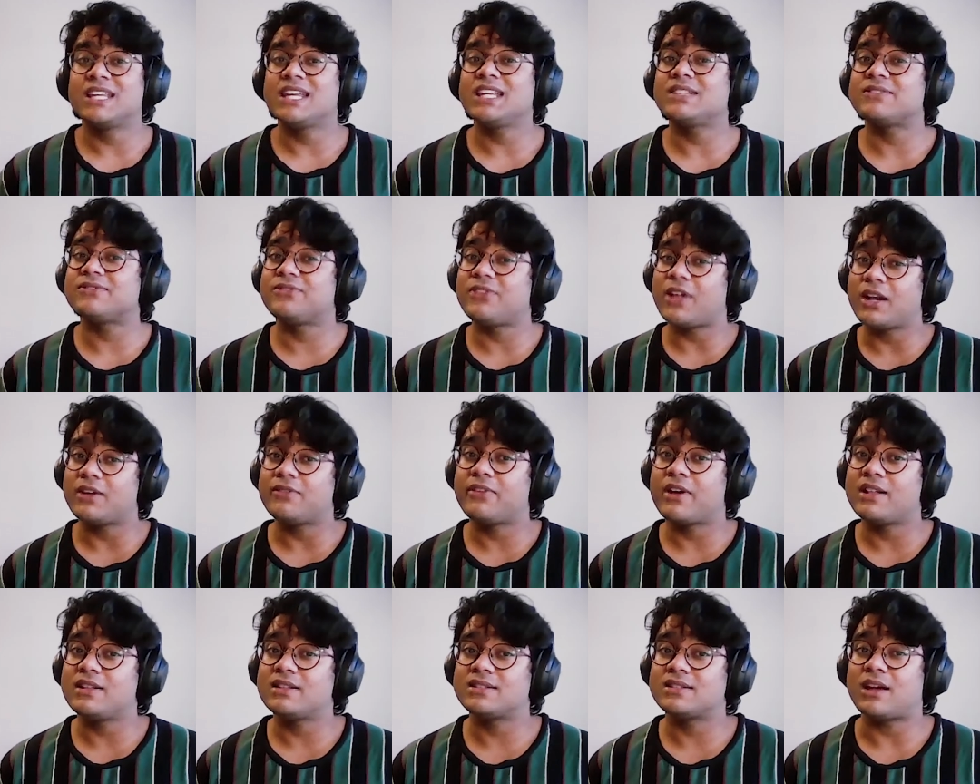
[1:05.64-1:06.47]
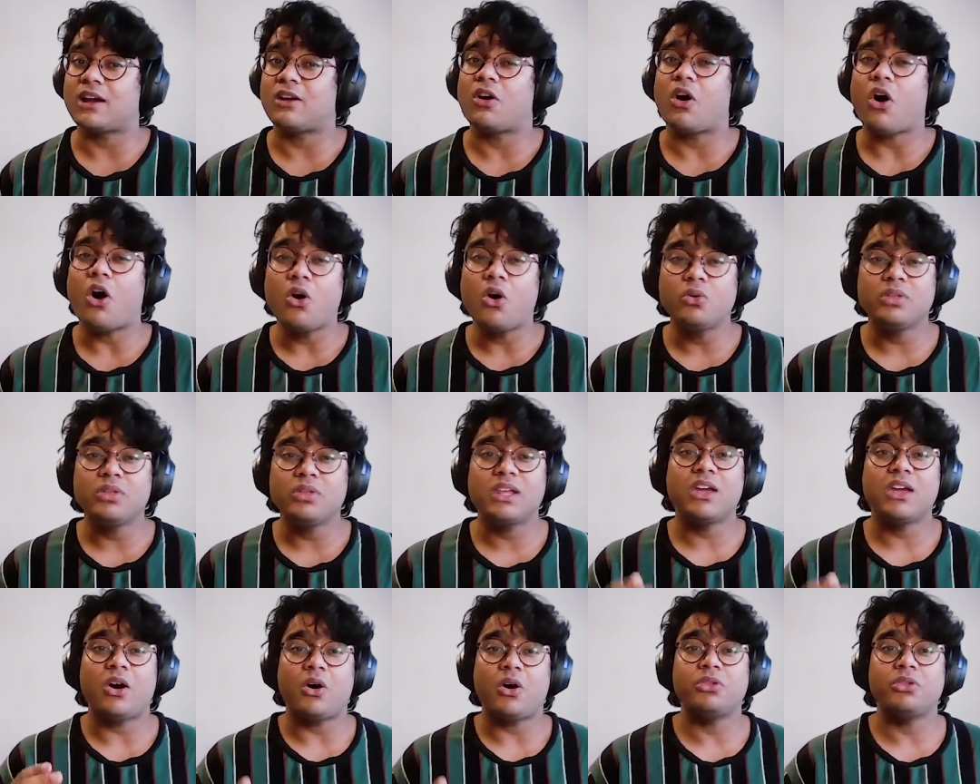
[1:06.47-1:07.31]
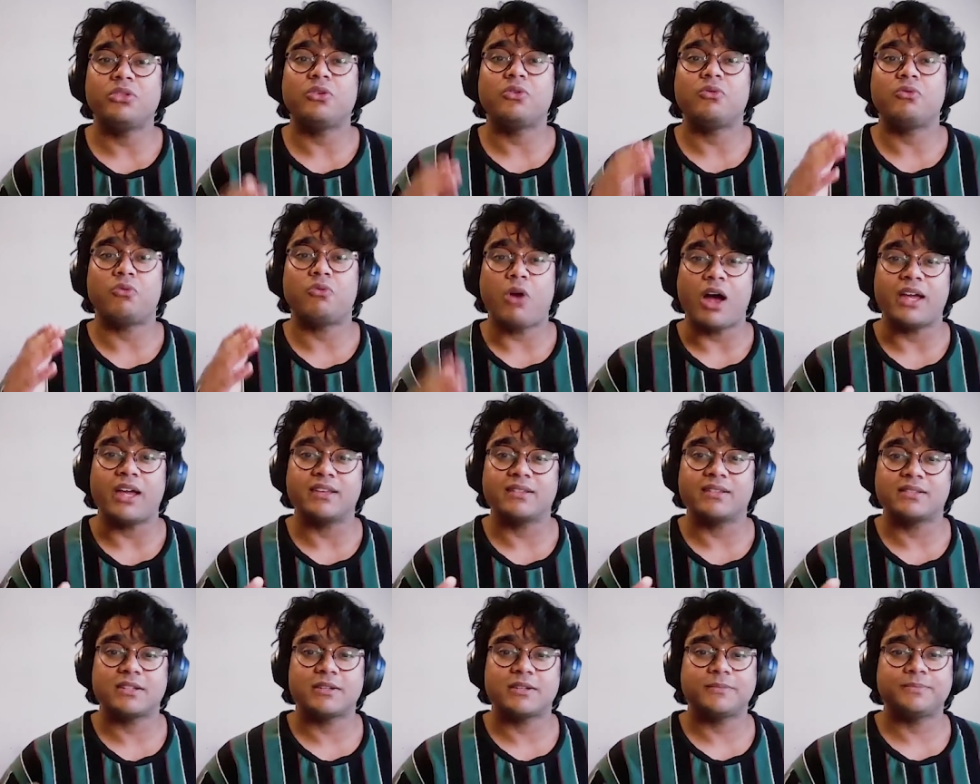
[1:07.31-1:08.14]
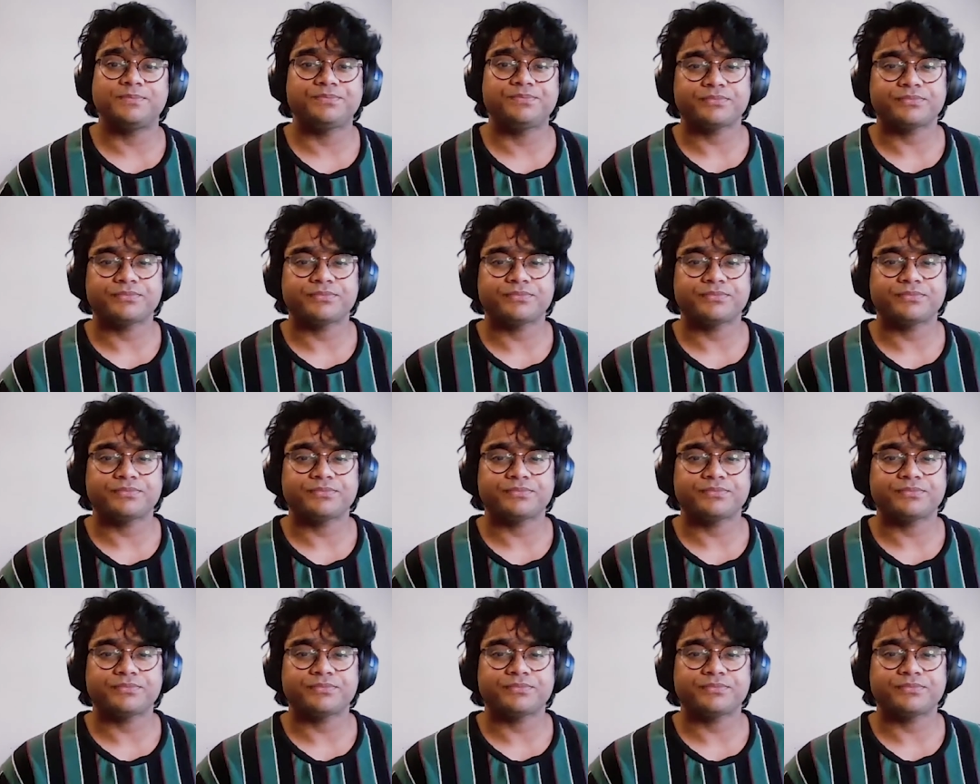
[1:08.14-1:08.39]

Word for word: these flood events are only on the rise.